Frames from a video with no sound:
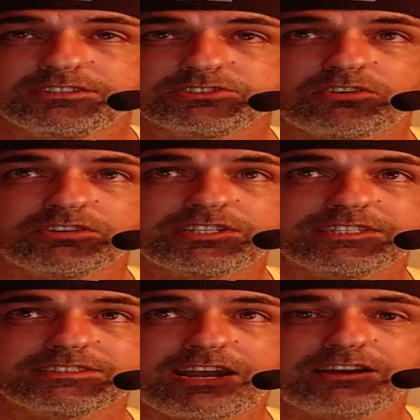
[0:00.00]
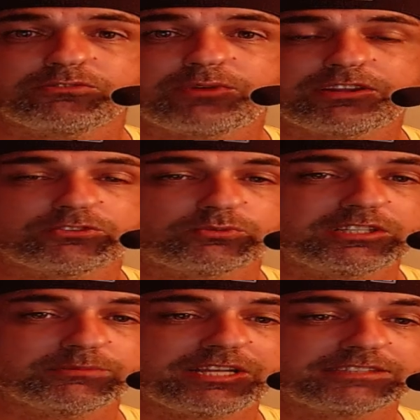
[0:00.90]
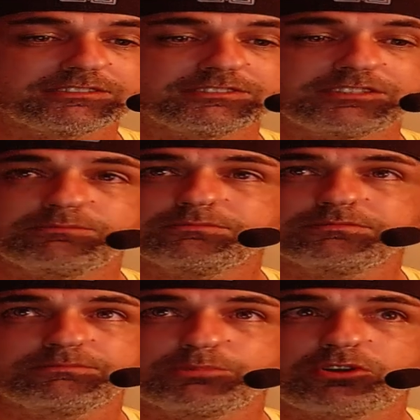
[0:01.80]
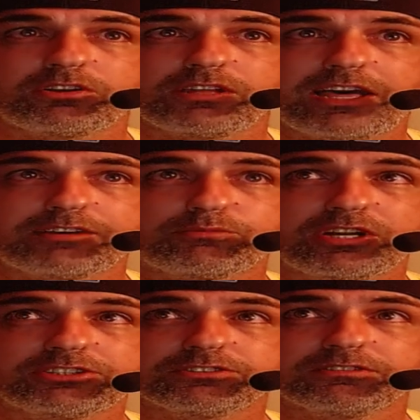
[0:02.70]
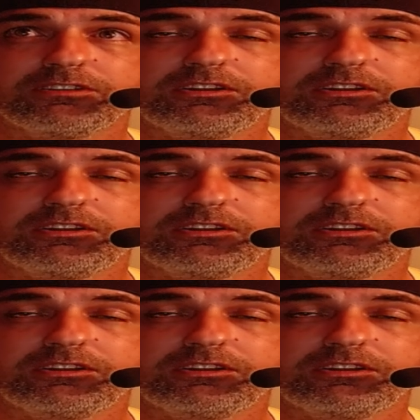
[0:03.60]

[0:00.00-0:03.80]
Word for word: Started to get tired around three, but that's because he put on a lot of pressure